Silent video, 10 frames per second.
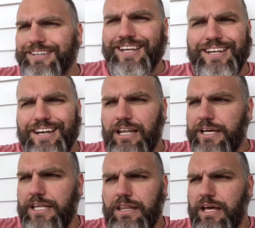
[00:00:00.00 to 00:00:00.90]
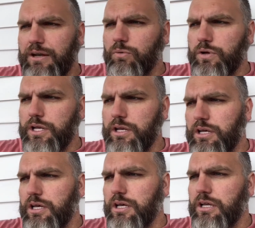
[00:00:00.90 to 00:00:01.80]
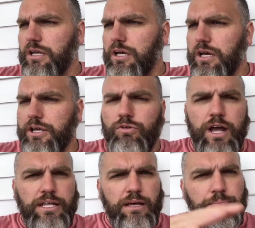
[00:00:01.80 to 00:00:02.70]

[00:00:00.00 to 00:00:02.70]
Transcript: Didn't like that when I cranked